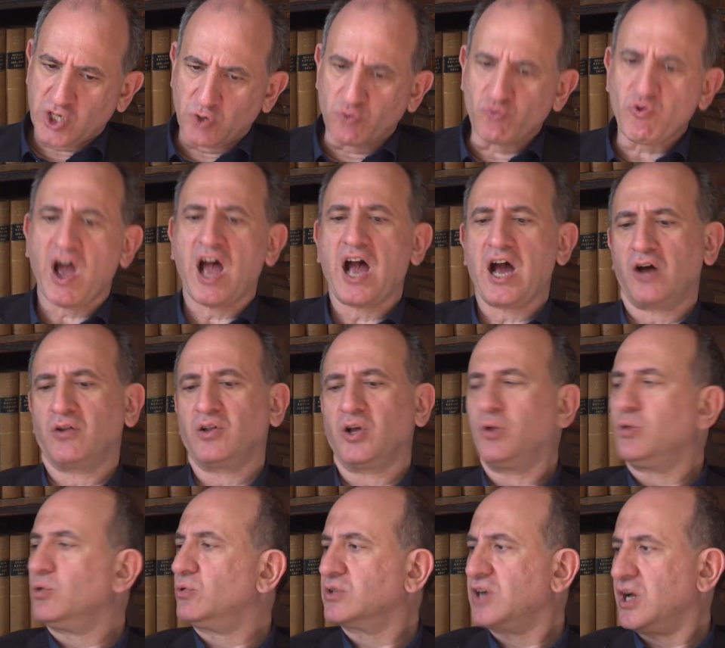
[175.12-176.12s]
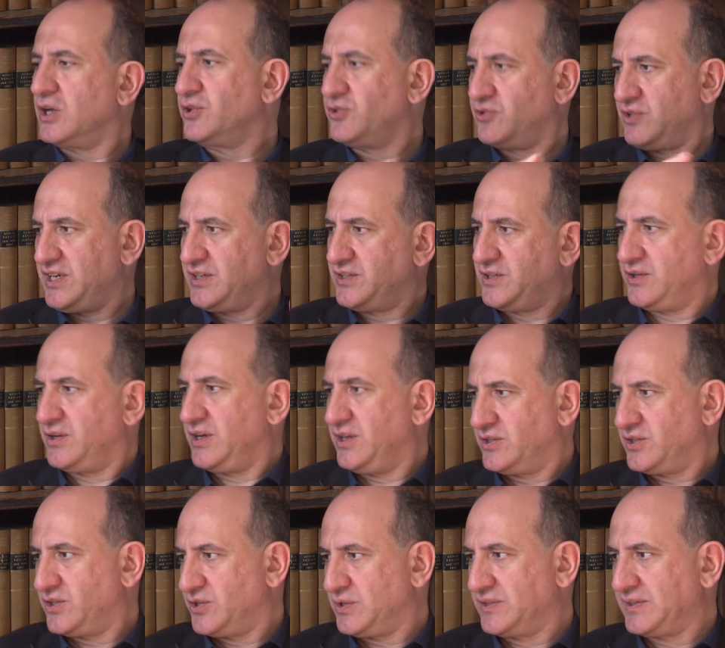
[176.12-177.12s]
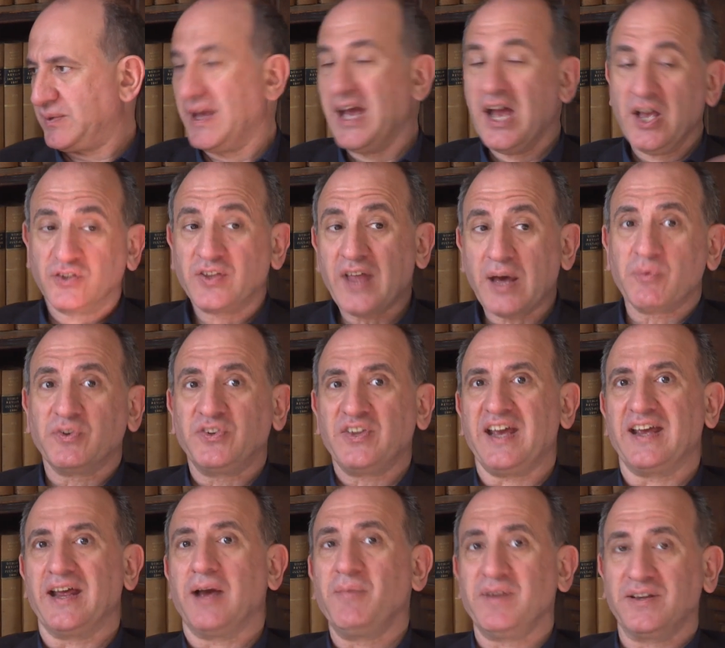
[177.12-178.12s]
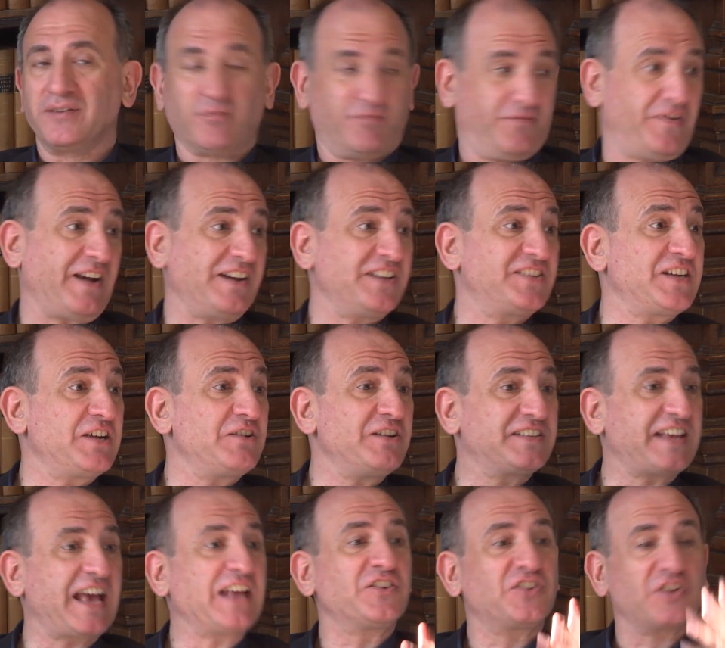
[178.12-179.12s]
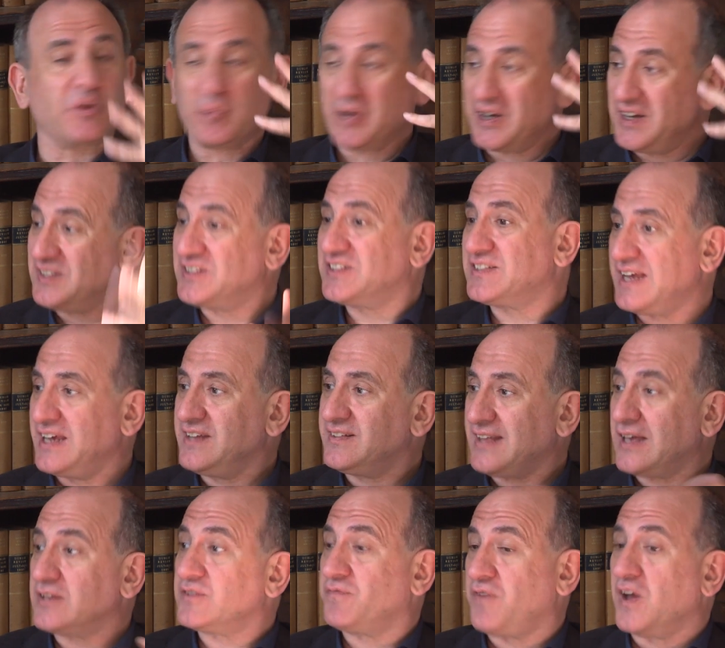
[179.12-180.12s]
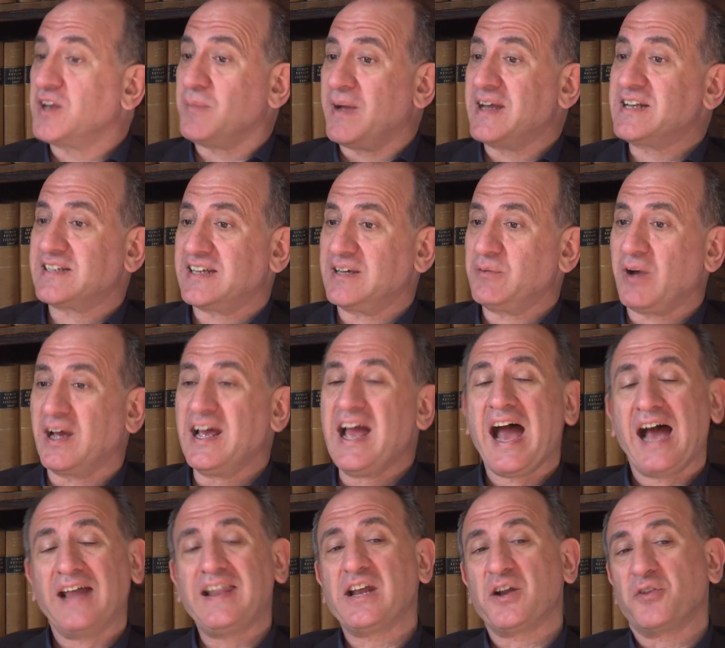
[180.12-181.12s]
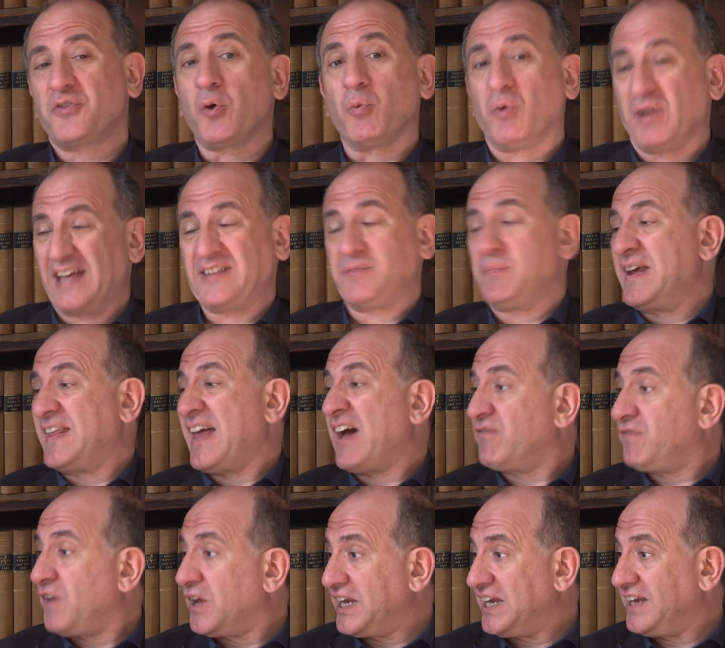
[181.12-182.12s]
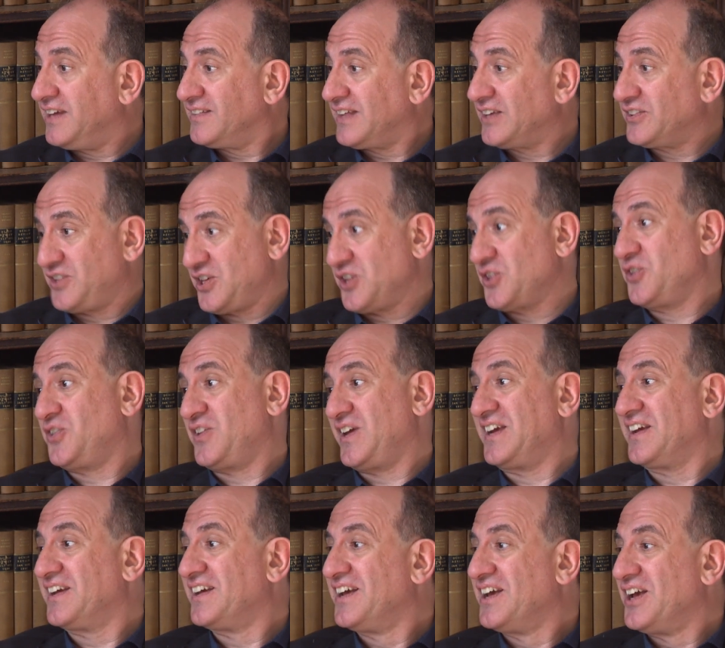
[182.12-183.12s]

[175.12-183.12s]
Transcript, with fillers: corral a whole country into into doing so. So that was it. I mean, it's a very serious answer, but it's it's that's fundamentally why. And then I thought, well, let's make that funny. Yeah. That's the other thing,